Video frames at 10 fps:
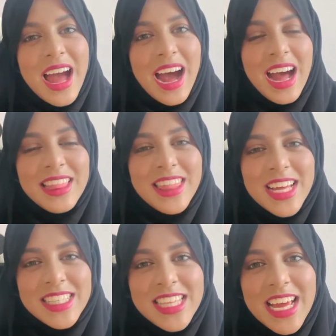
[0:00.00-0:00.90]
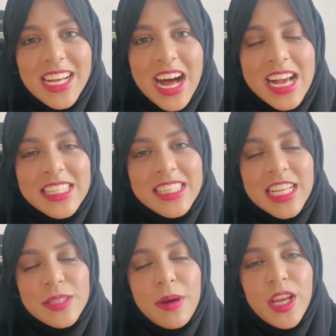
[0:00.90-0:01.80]
And that's it guys,
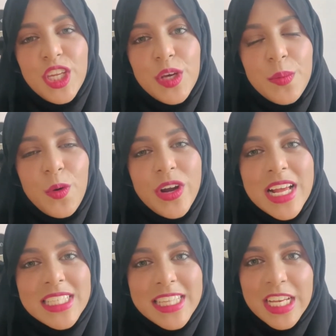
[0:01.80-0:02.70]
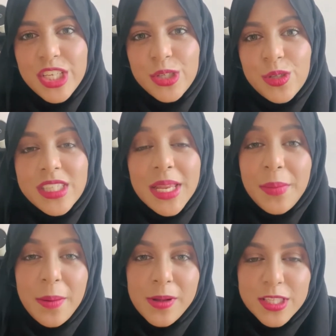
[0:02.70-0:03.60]
that's my newborn essentials in
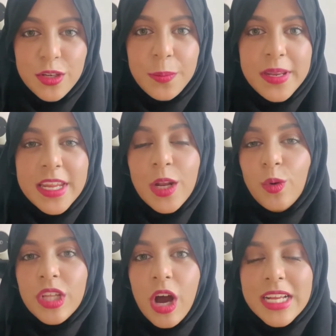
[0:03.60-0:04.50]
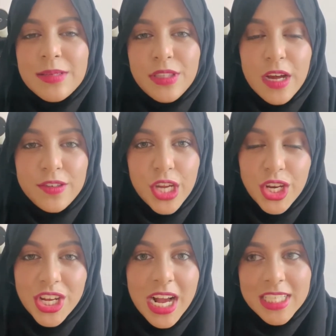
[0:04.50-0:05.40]
my personal opinion. All the items that I've
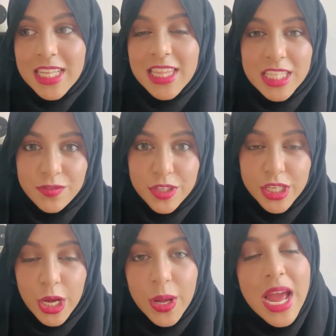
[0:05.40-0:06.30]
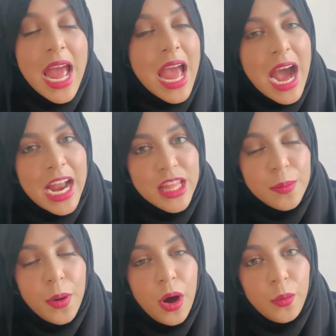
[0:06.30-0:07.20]
showed you guys in this video and in the
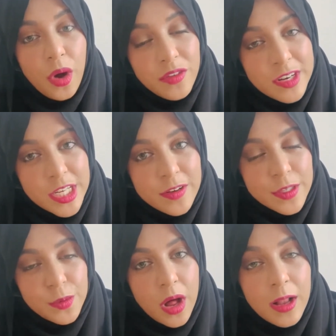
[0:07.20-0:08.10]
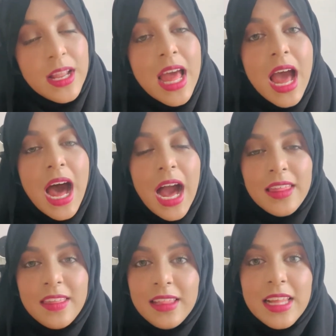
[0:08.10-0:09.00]
part 1 video as well. I
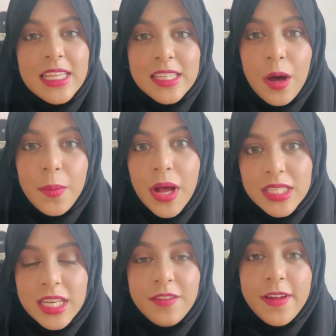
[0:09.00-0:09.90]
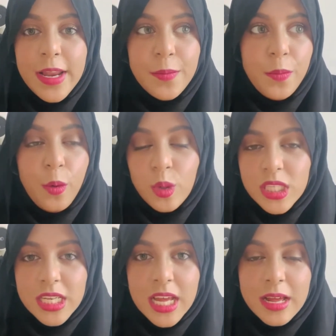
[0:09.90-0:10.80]
think these are personally really
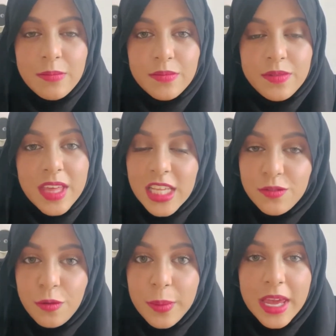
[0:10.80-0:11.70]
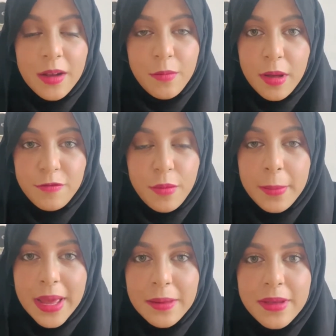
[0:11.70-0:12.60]
important things for me and for my
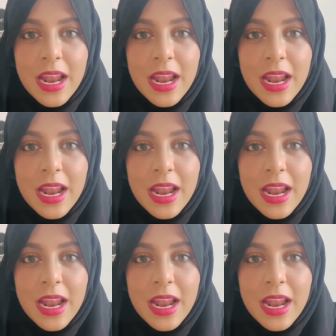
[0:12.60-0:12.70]
baby.